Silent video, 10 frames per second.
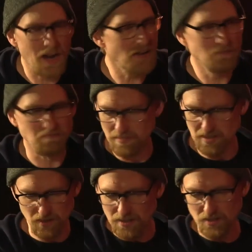But
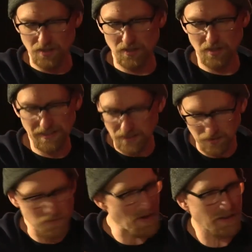until I
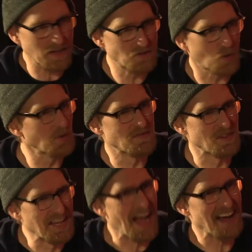listened back, I totally
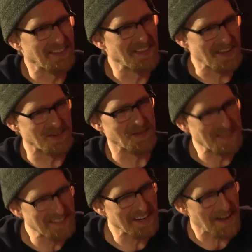forgot that that's what we
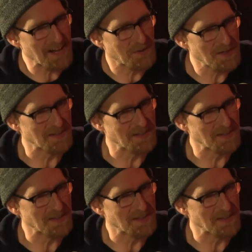did on Halloween.